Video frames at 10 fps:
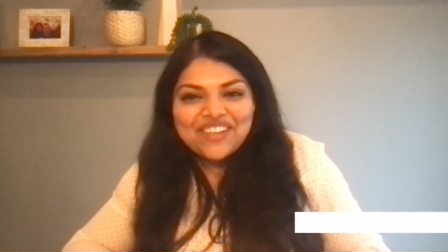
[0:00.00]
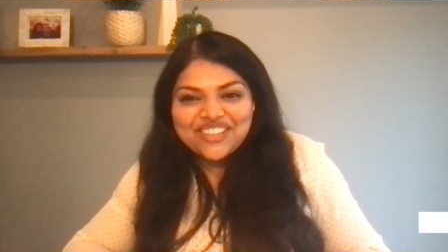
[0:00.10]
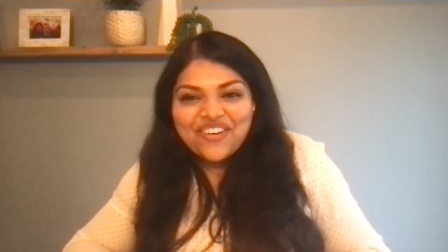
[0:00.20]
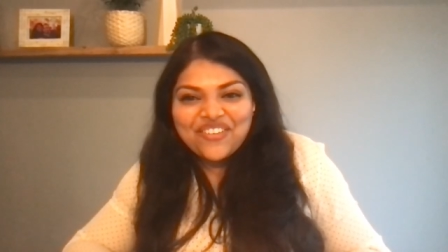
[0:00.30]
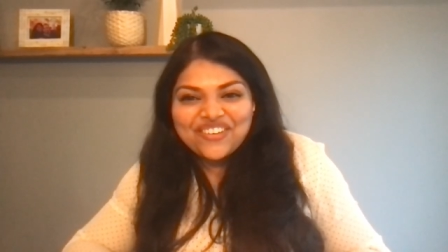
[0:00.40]
your
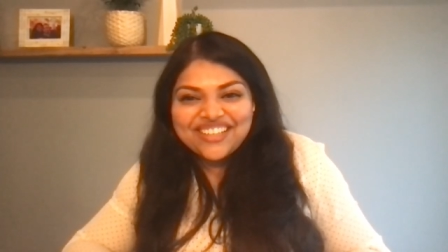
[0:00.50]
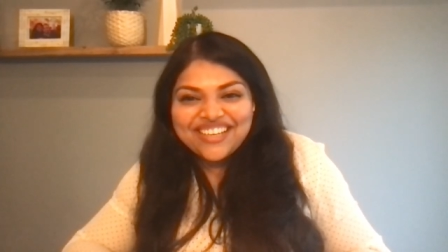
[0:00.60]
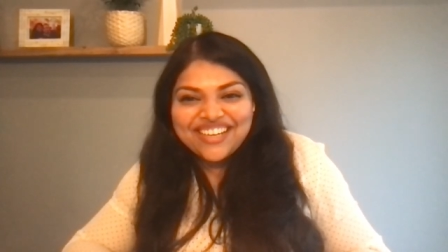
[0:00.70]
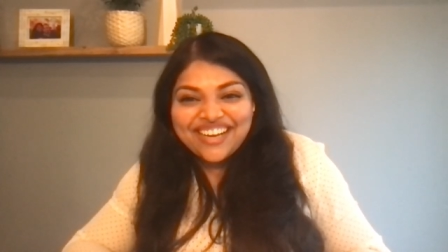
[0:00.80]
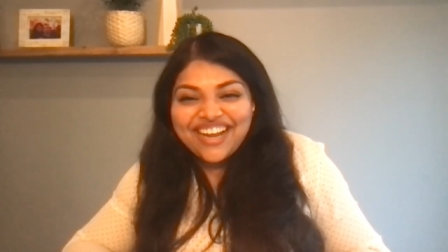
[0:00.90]

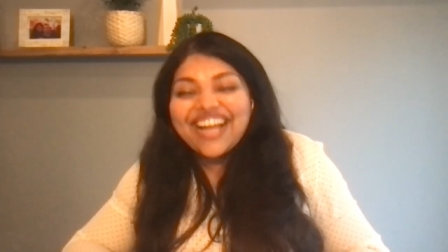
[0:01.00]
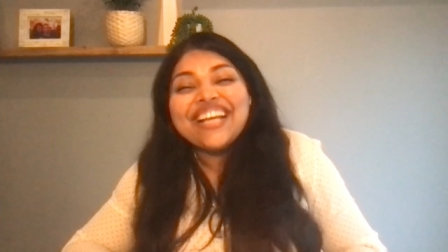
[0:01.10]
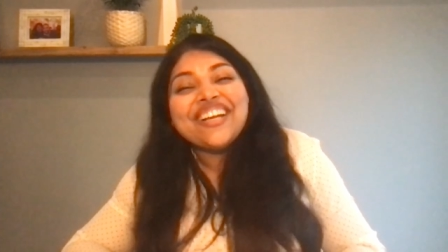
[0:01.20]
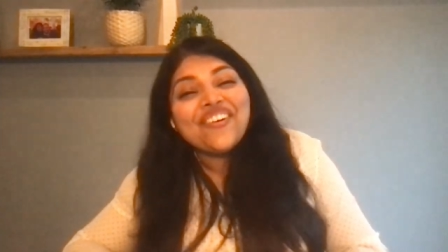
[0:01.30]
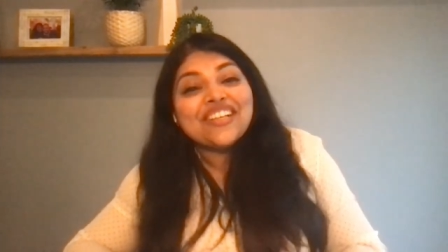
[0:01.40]
welcome to our
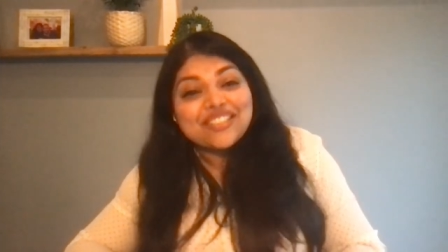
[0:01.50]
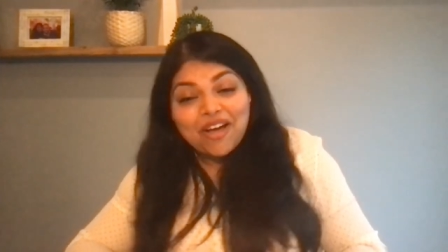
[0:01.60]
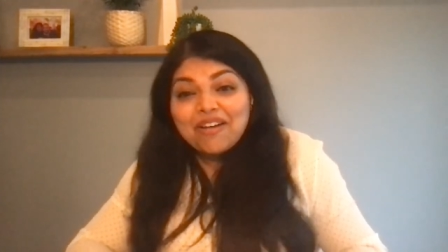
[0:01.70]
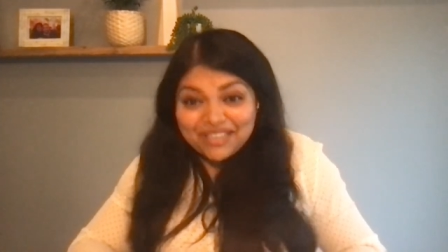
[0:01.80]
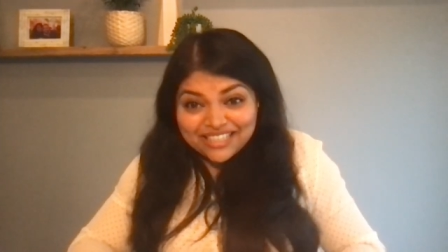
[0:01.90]
channel. It's
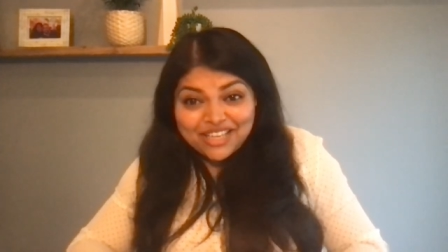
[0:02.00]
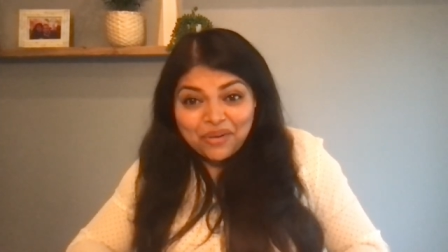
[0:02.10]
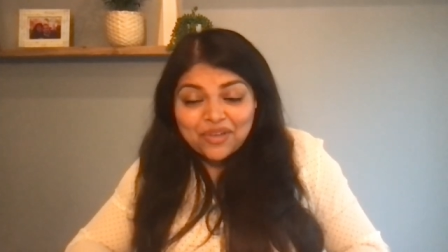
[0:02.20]
amazing what